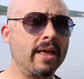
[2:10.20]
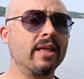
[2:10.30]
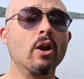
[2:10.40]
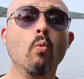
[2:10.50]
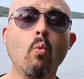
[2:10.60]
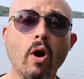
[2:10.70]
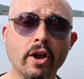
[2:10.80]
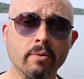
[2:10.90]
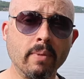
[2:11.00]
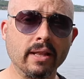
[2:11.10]
and that
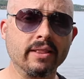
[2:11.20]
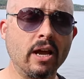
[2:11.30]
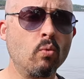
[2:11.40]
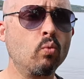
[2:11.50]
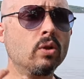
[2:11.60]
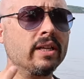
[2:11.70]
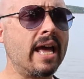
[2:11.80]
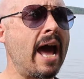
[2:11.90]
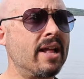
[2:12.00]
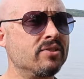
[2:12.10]
watermelon that really
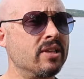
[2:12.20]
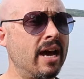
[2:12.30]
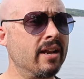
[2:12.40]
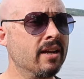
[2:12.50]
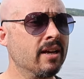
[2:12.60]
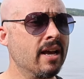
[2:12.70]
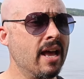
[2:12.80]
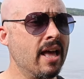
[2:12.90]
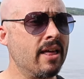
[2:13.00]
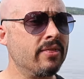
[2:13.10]
adds that,
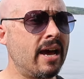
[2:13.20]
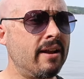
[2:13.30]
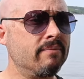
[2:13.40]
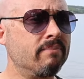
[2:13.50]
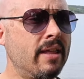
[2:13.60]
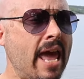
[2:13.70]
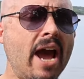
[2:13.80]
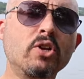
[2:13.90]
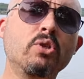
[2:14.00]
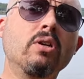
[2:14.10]
that
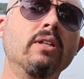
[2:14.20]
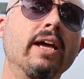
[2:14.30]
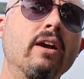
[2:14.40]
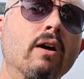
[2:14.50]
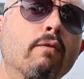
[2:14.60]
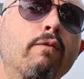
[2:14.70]
extra layer of